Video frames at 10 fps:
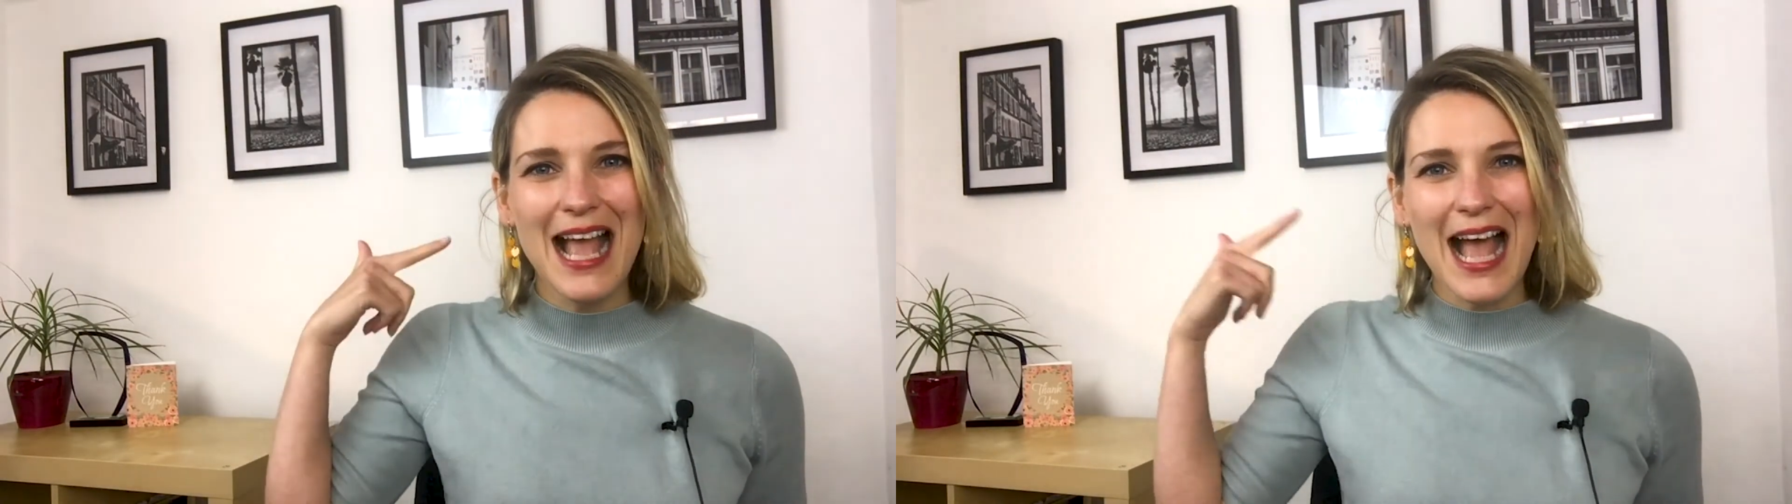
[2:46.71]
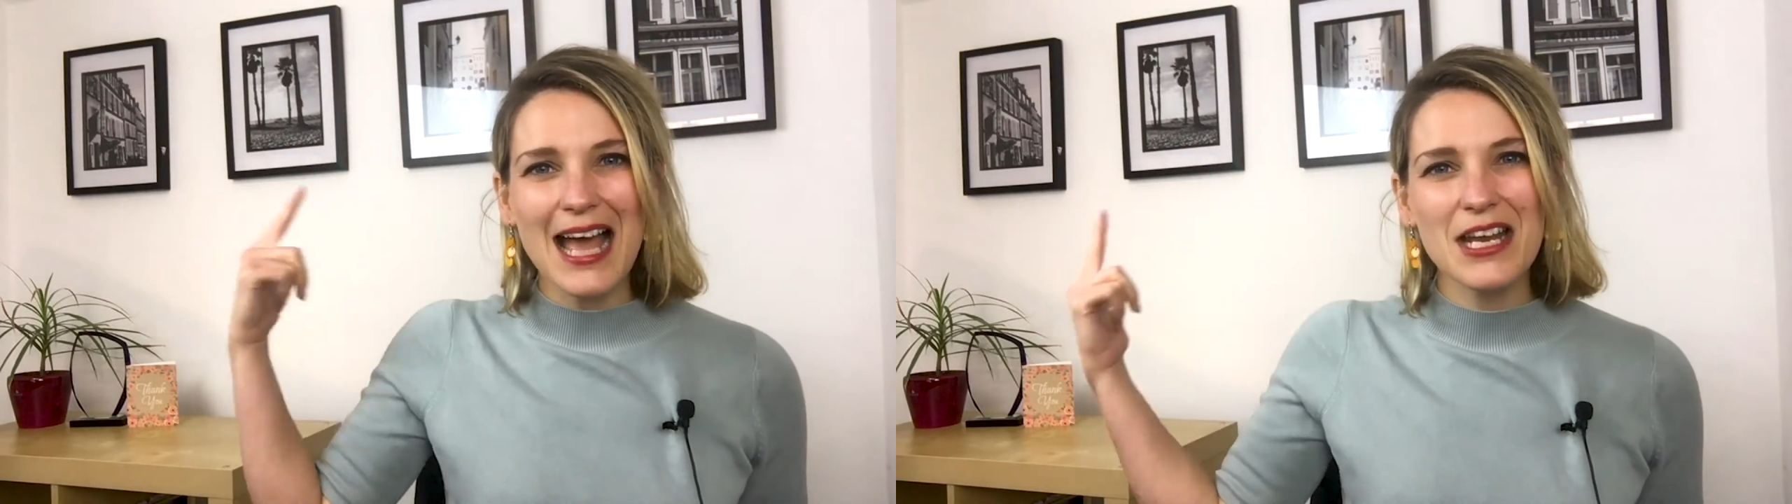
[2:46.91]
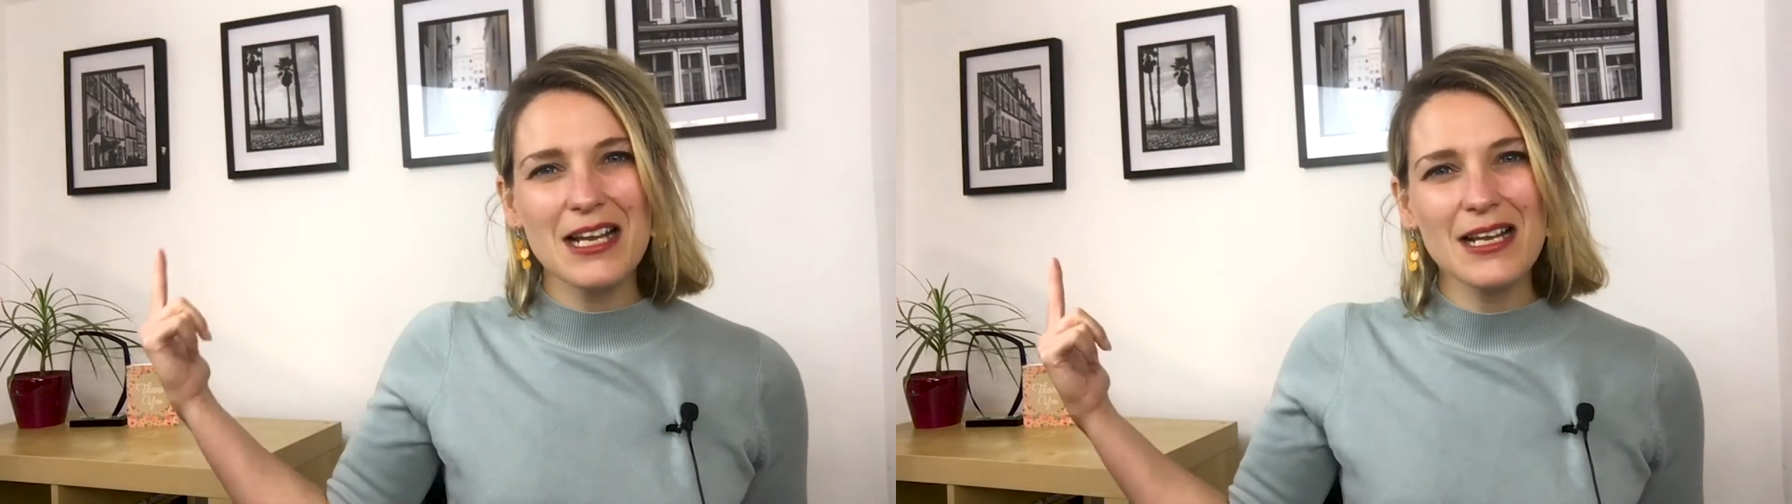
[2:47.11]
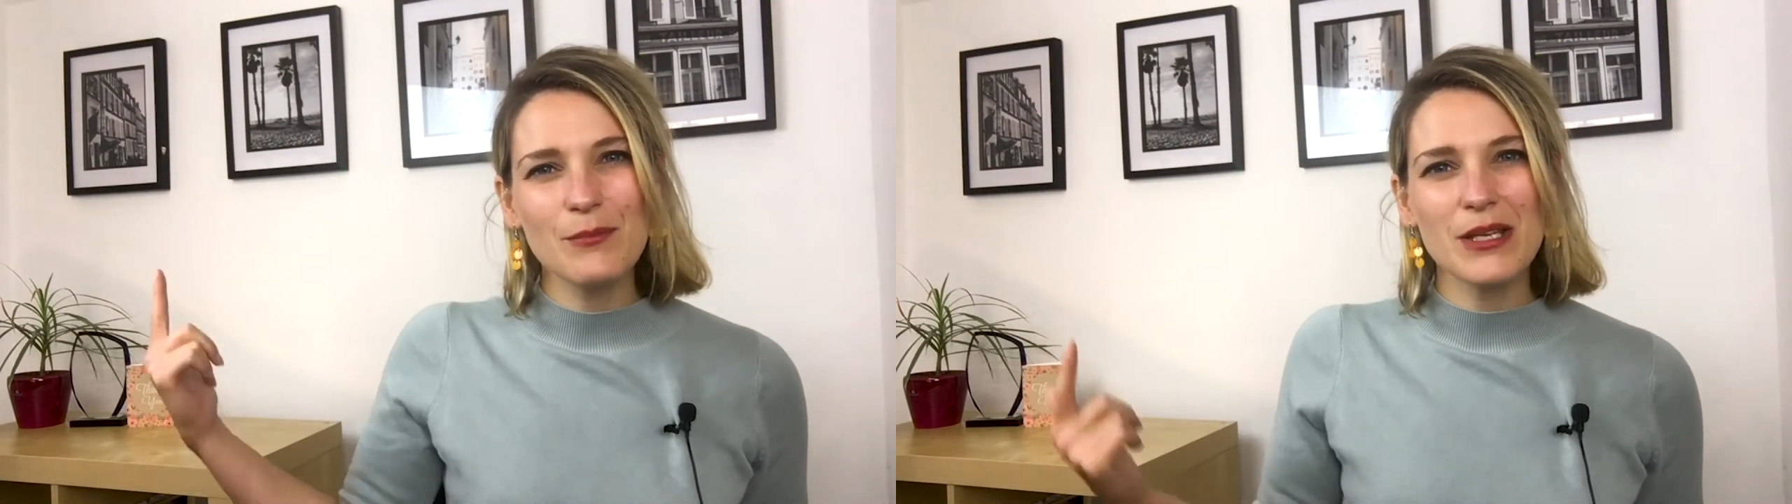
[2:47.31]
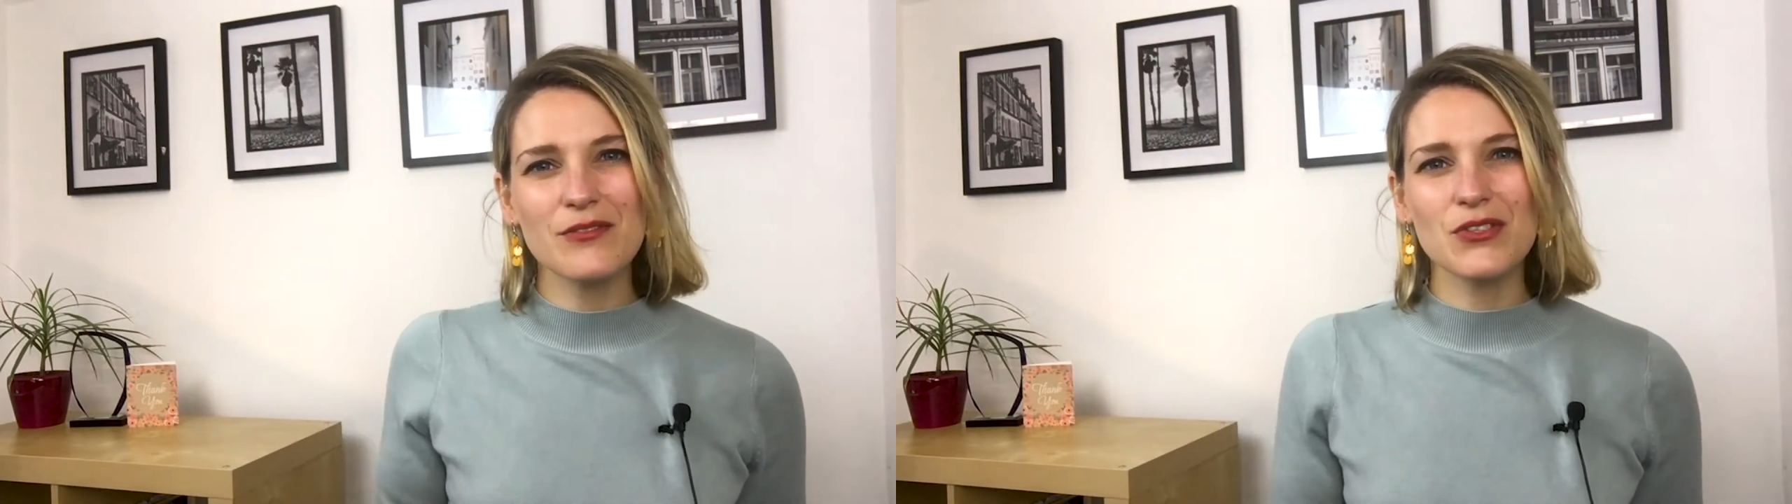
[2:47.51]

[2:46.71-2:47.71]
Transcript: and a little bit of